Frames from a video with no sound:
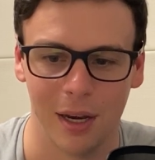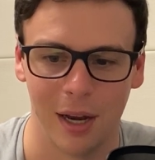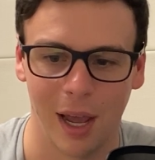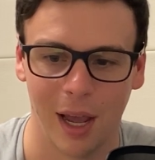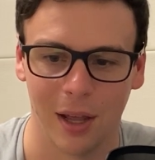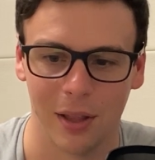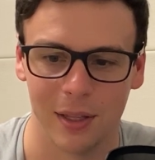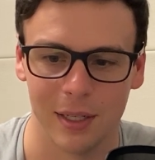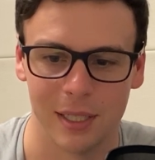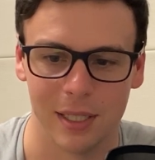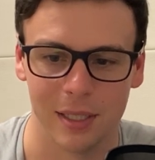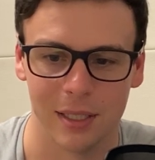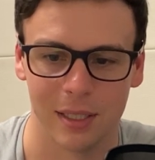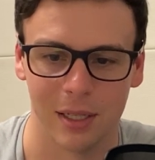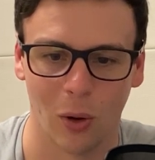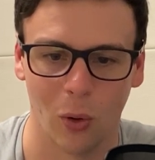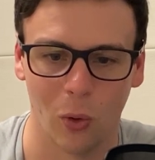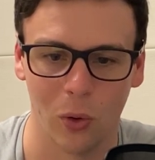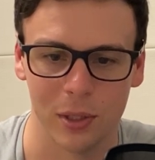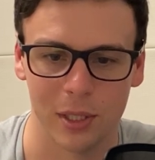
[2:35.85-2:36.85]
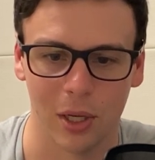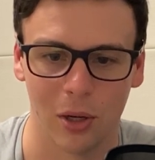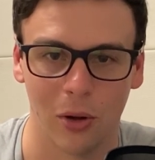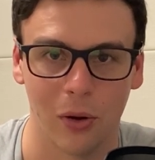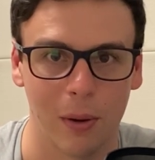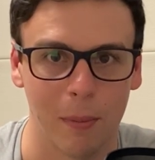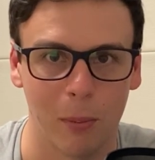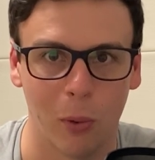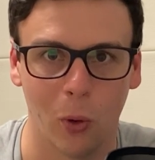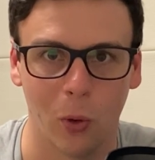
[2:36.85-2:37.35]
Now, this is also
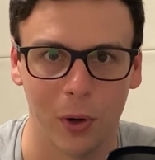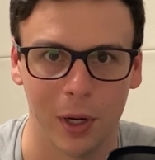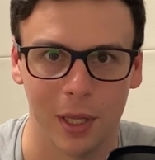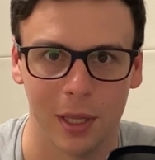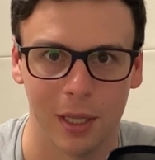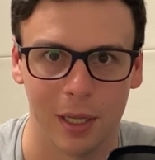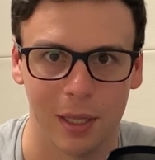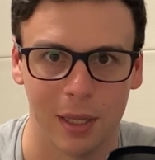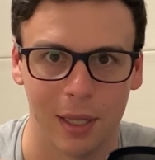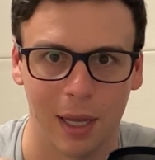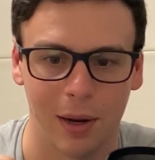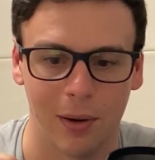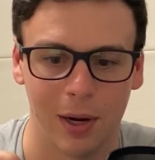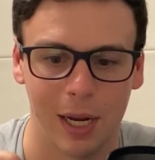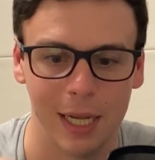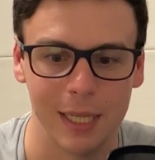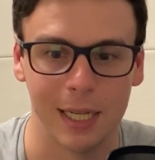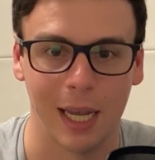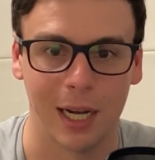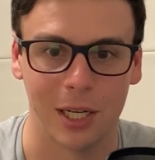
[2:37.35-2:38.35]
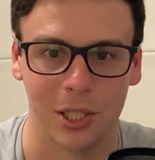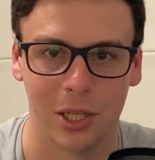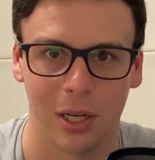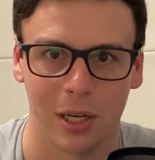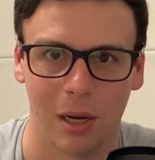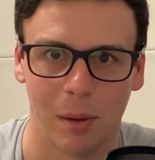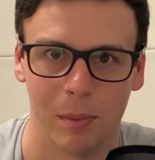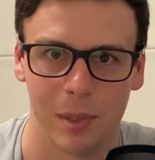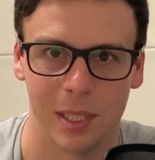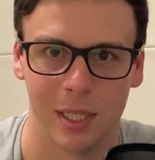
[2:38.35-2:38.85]
important that there is
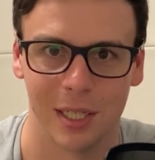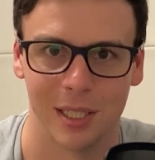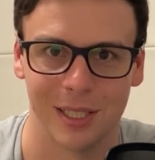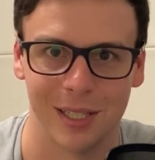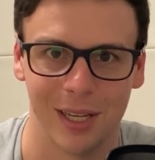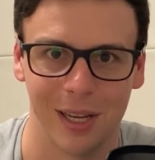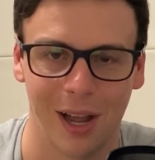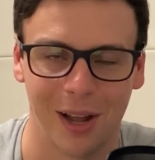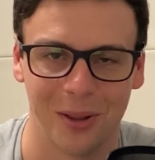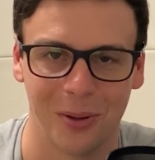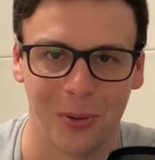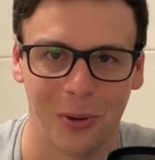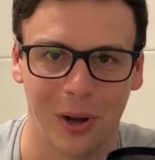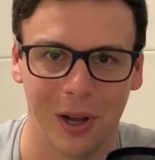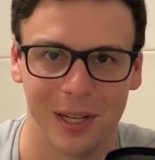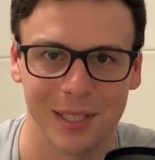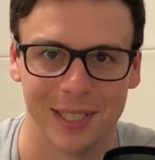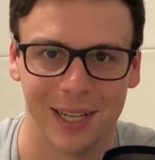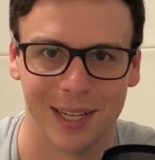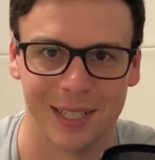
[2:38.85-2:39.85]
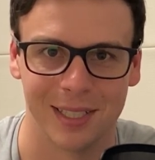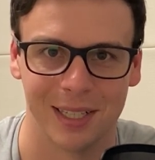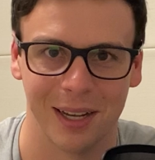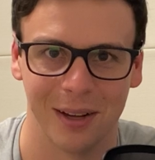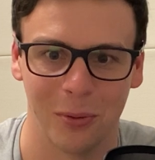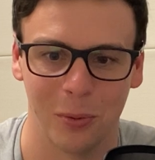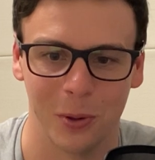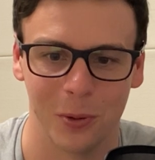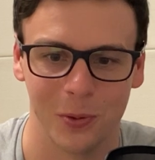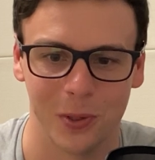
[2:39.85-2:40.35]
actually a number 60, otherwise
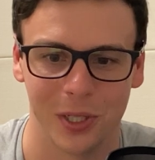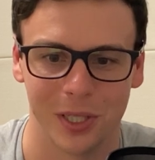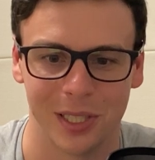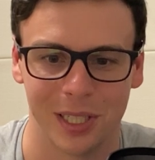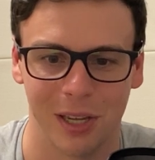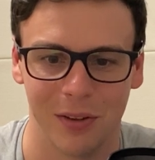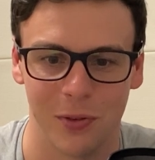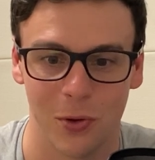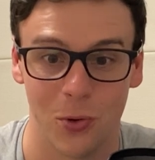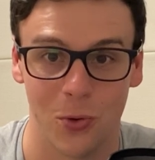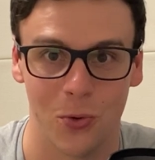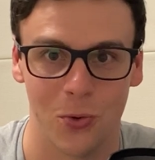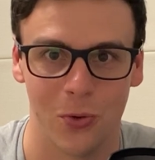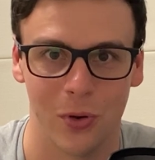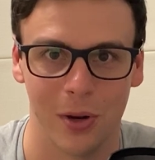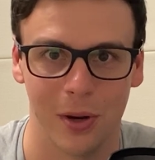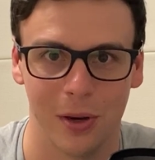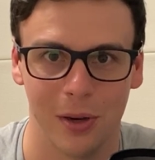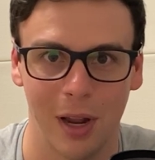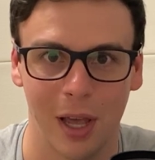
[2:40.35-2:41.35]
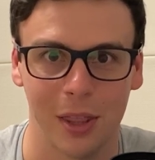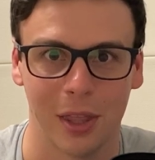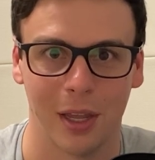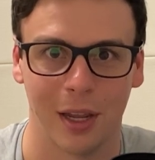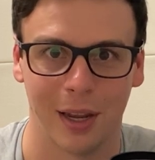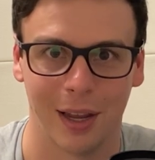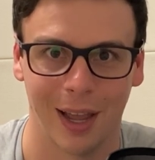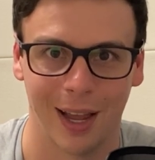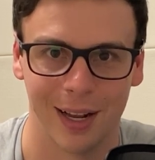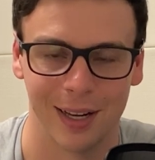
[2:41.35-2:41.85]
Excel will just give you
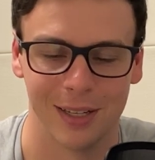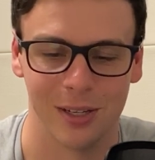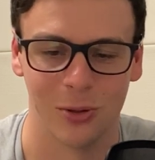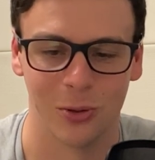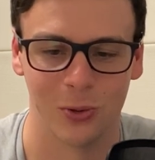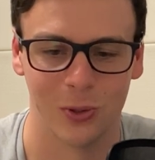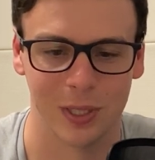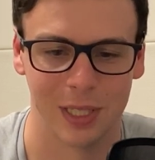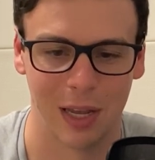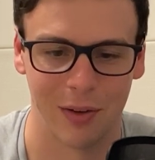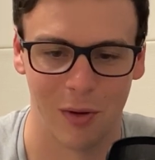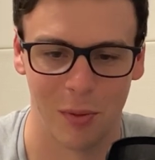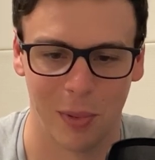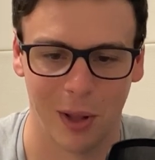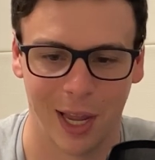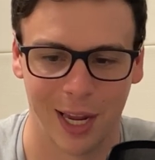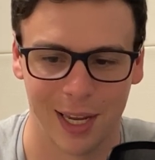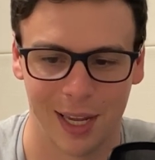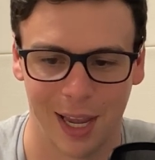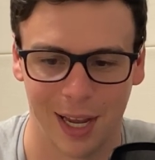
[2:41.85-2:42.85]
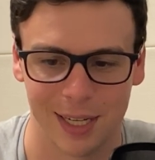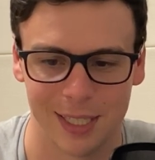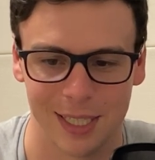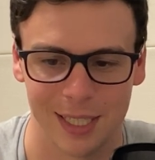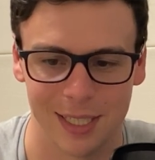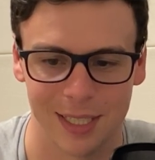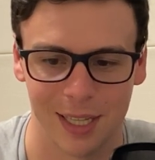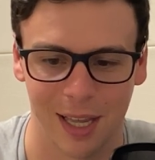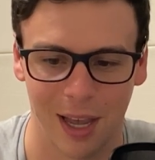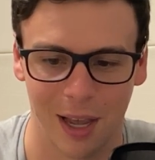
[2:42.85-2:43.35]
nothing and you'll just have a blank
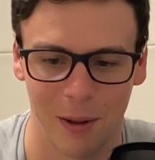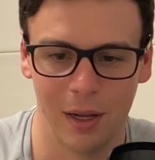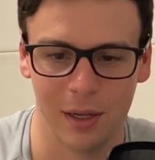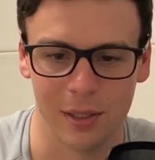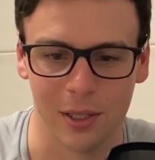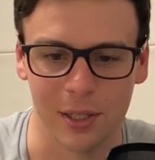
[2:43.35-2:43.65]
axis there.